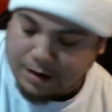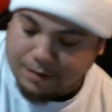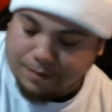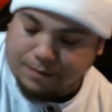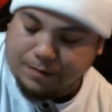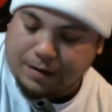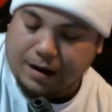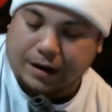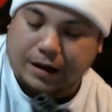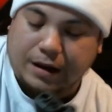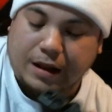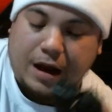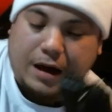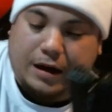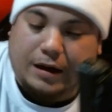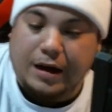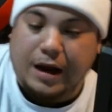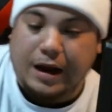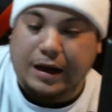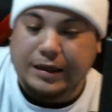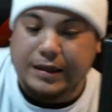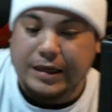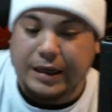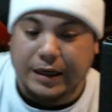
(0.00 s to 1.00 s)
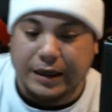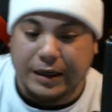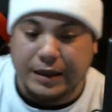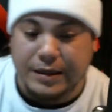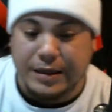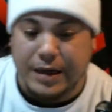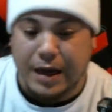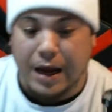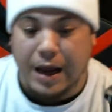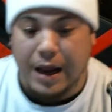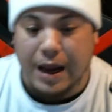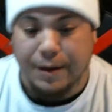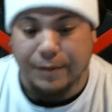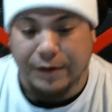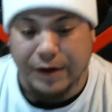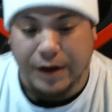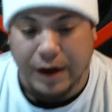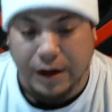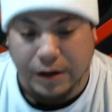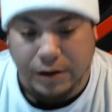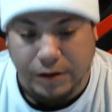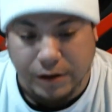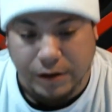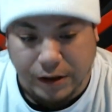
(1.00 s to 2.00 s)
my Glock 19 is not
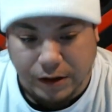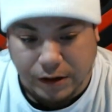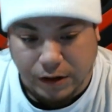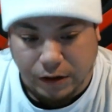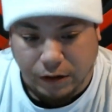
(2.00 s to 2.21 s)
ambidextrous.